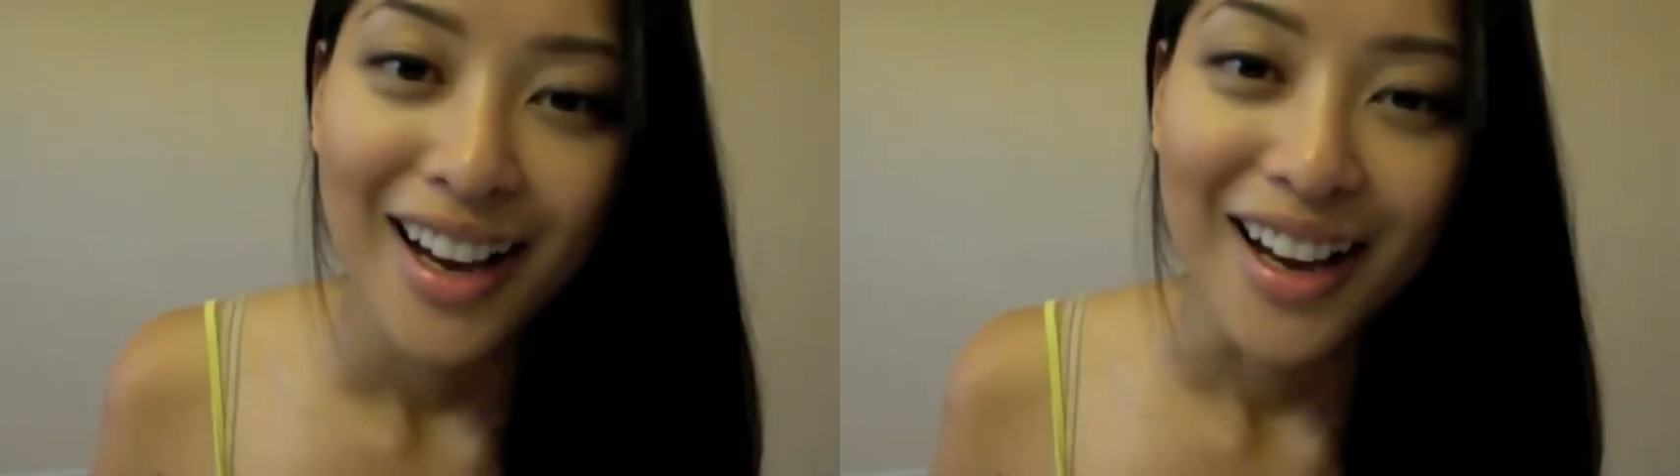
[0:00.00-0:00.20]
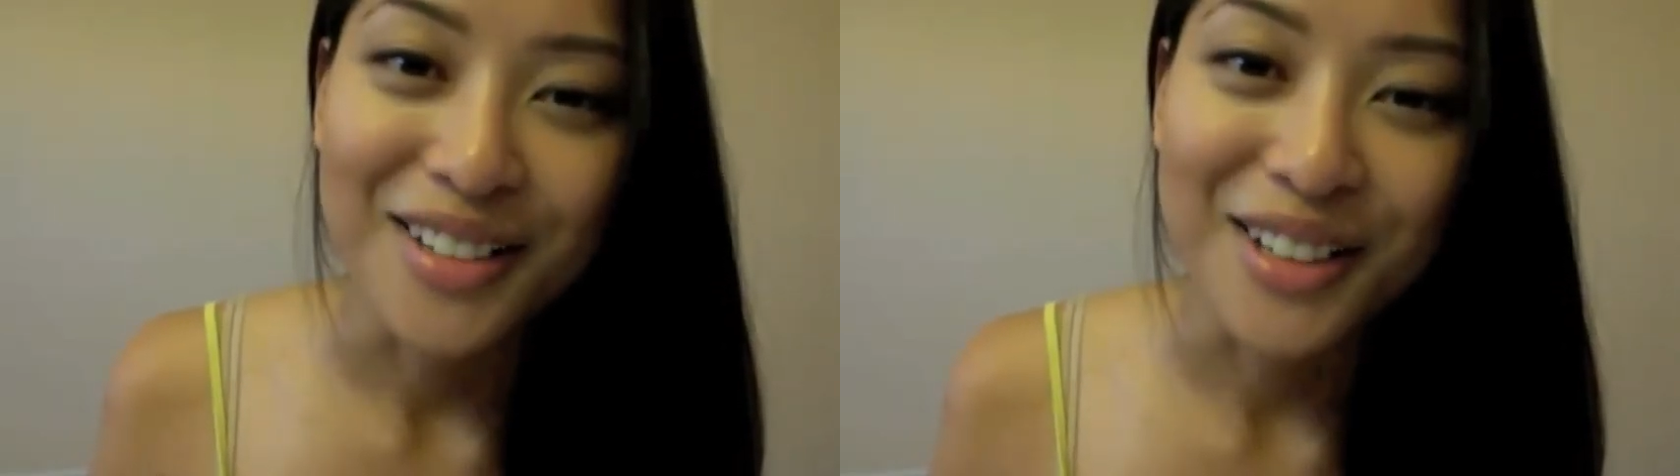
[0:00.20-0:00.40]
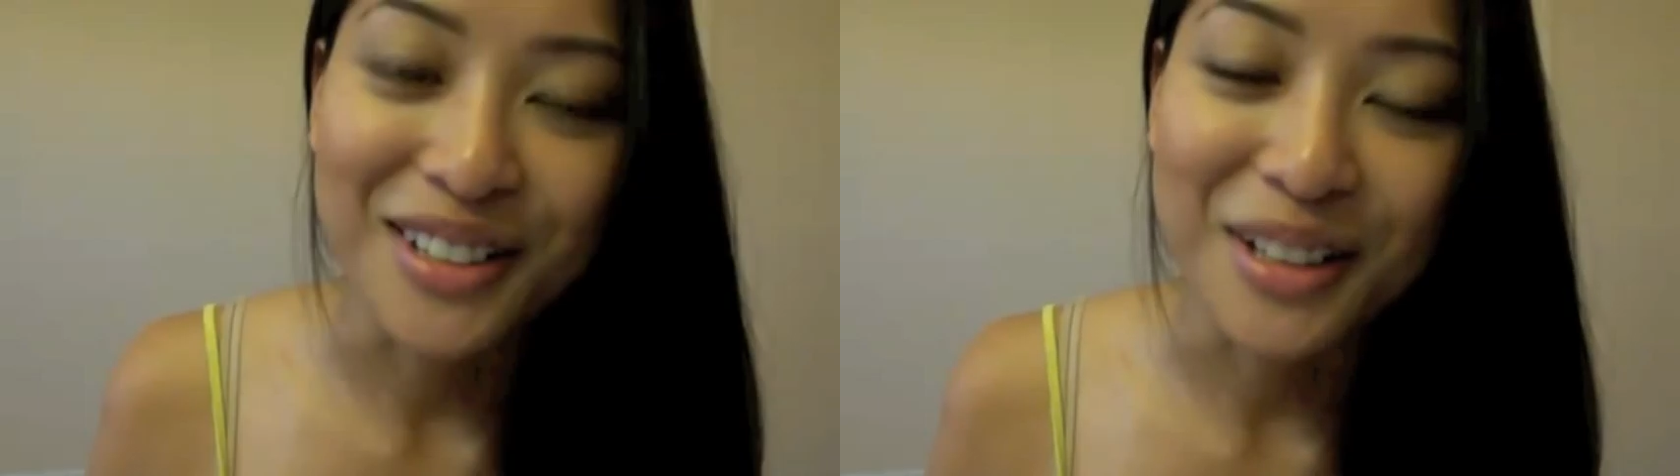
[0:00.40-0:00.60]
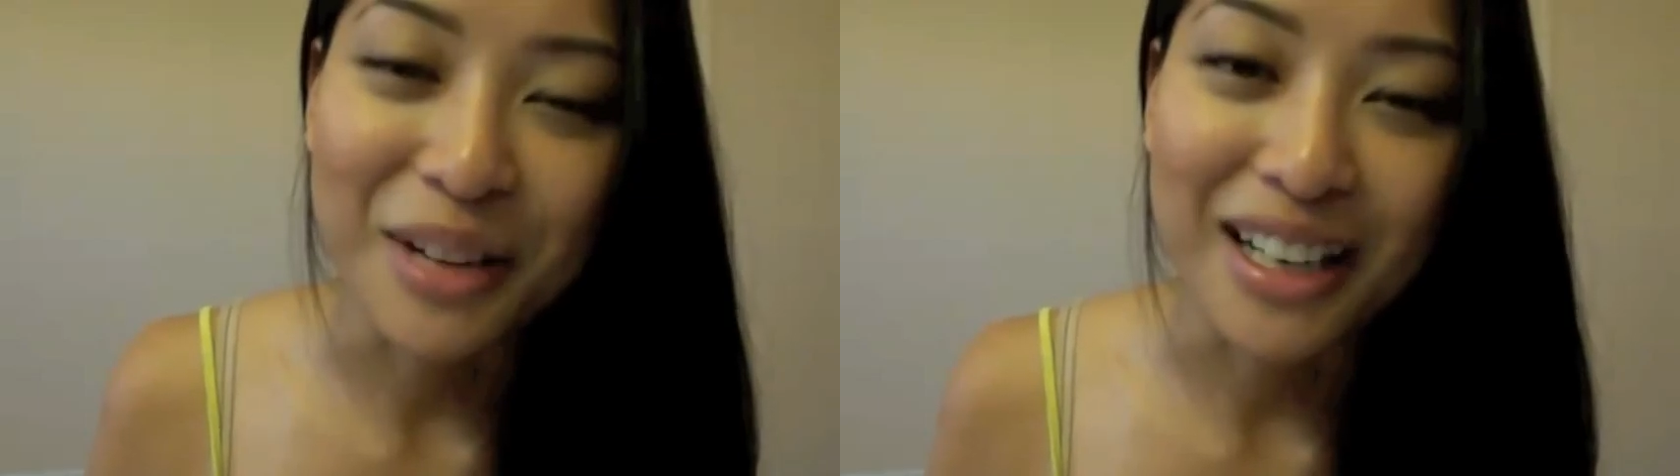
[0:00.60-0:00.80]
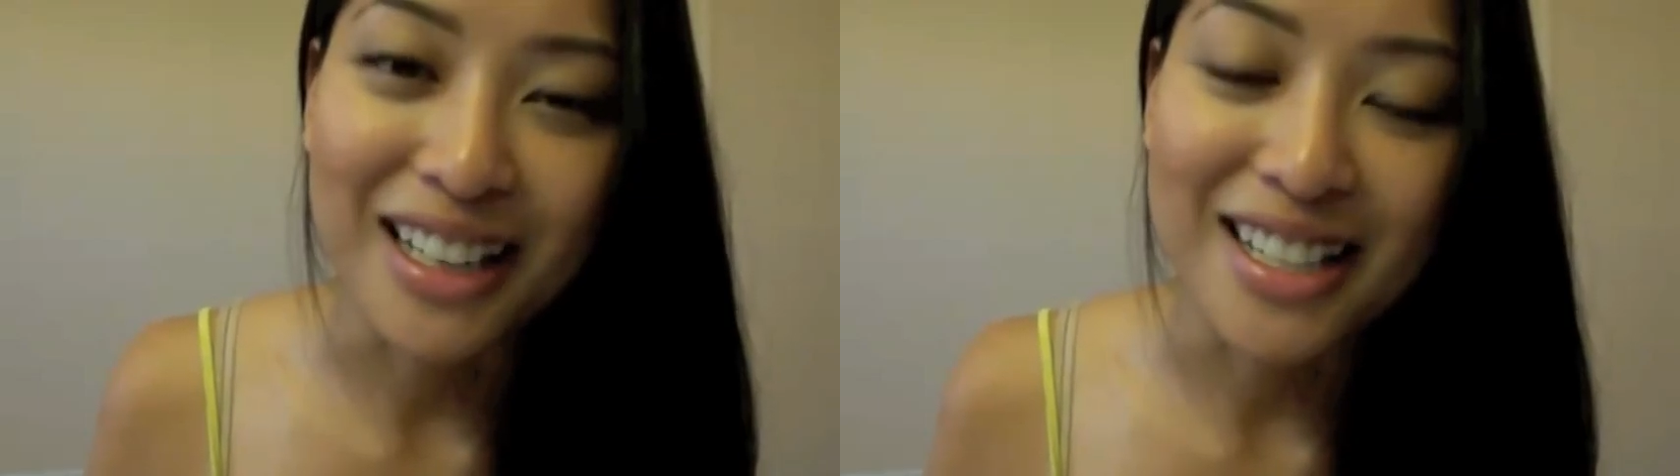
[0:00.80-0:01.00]
I'm currently
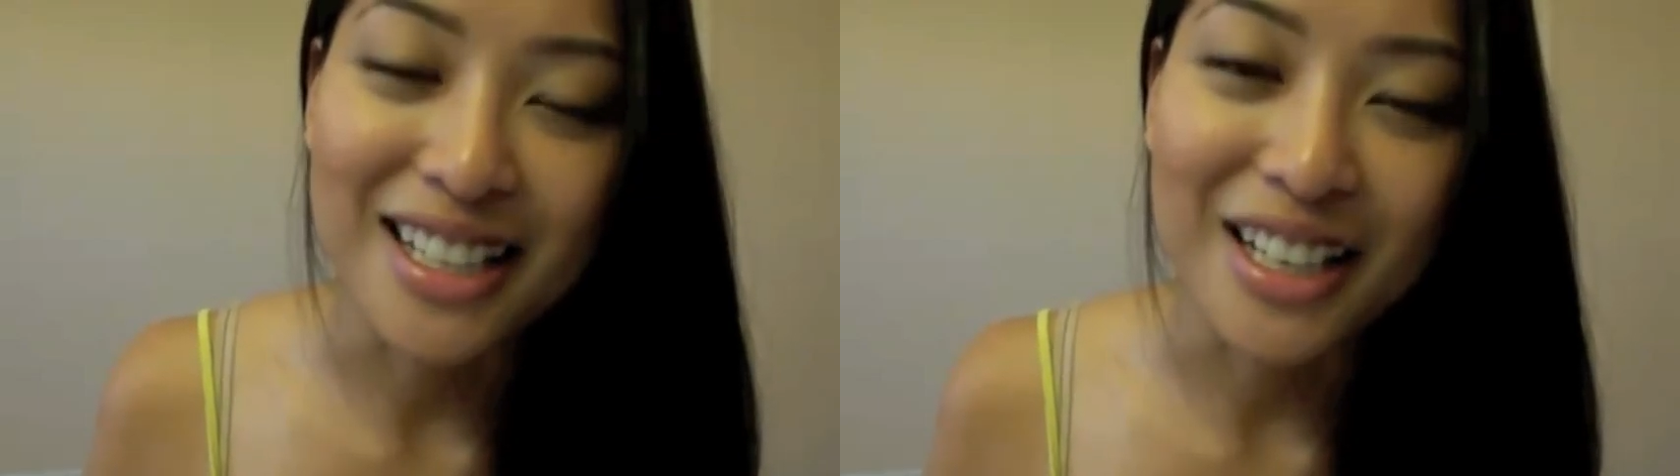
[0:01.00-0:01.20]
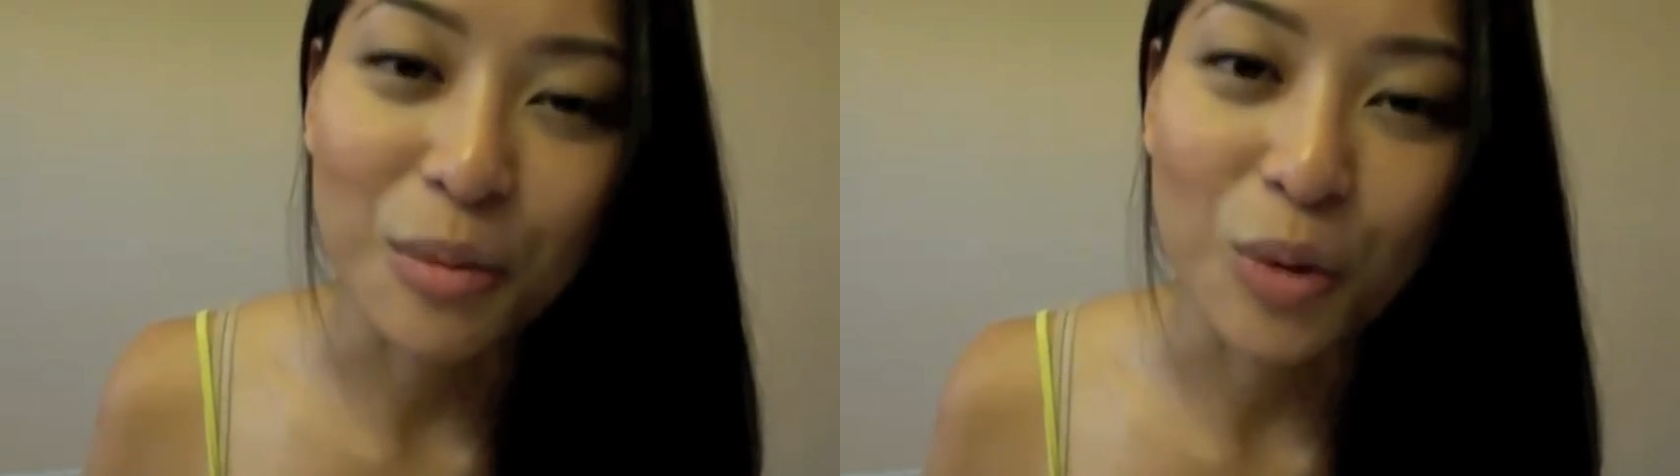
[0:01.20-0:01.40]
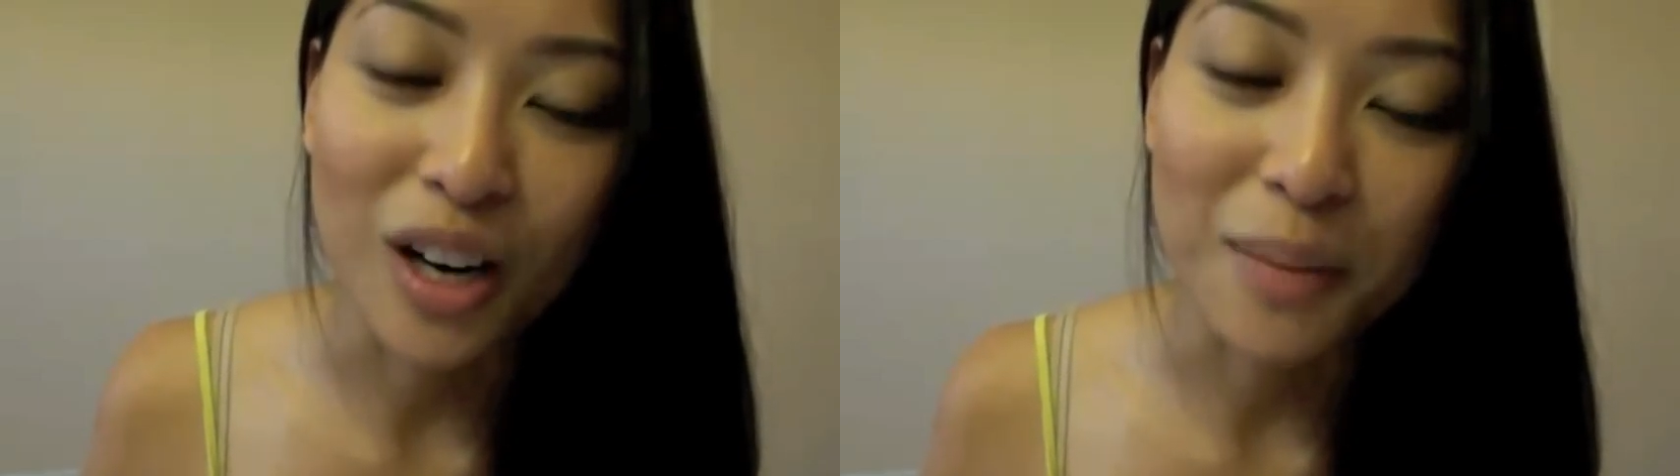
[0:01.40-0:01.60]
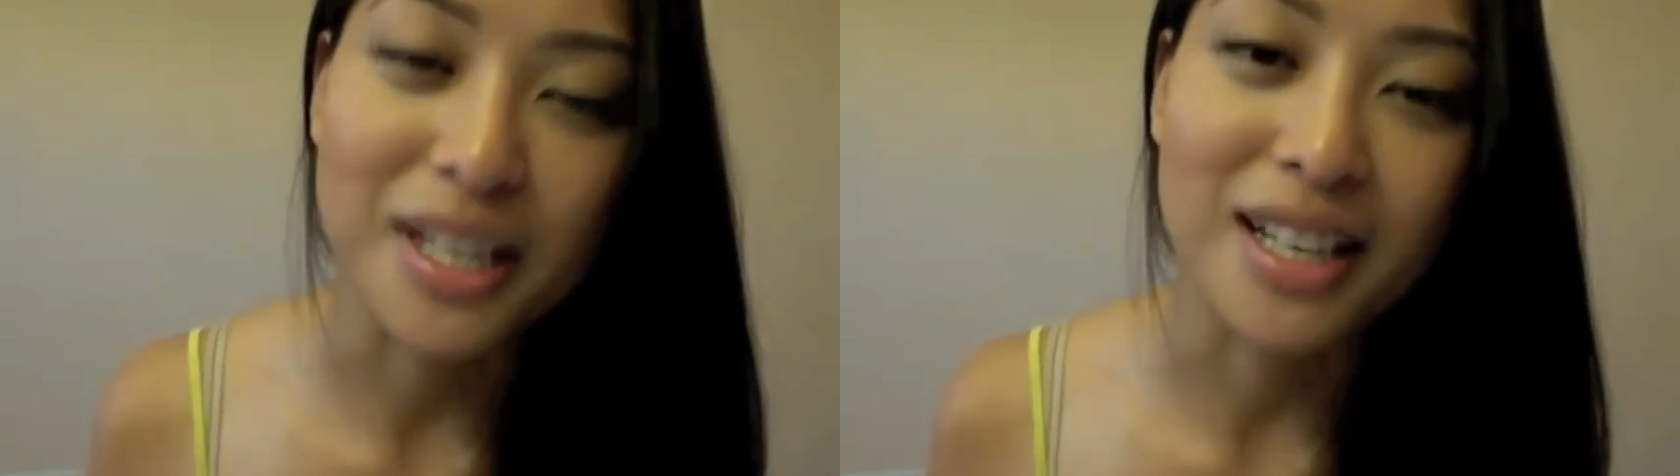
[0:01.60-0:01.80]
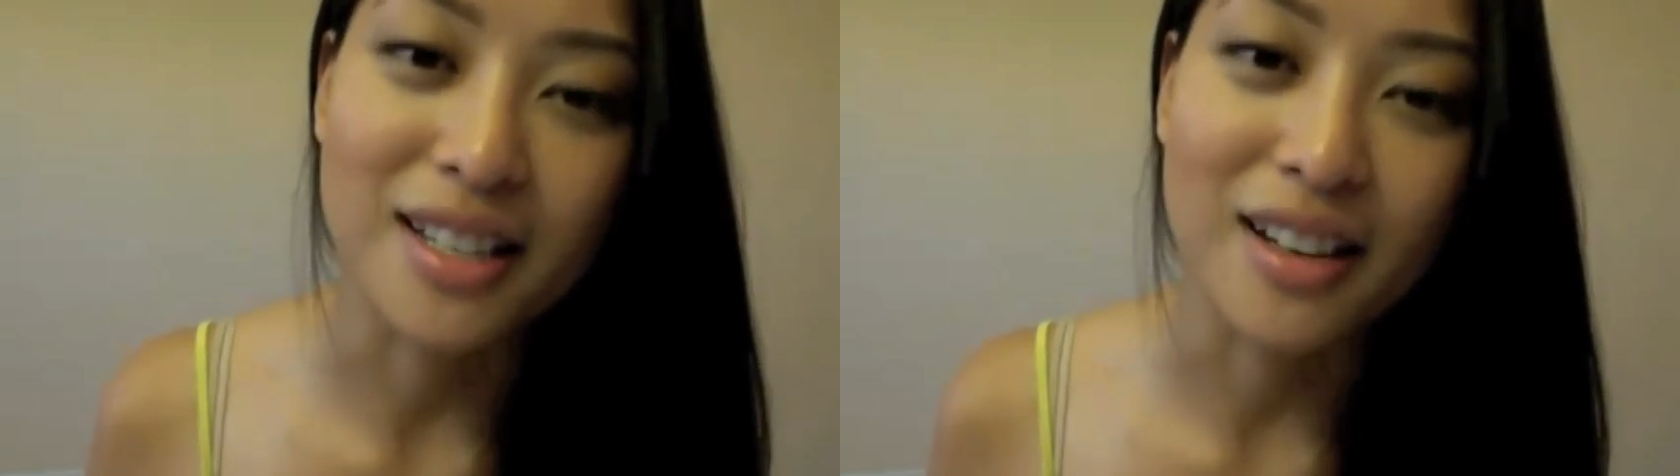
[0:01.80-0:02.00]
waiting to hear more updates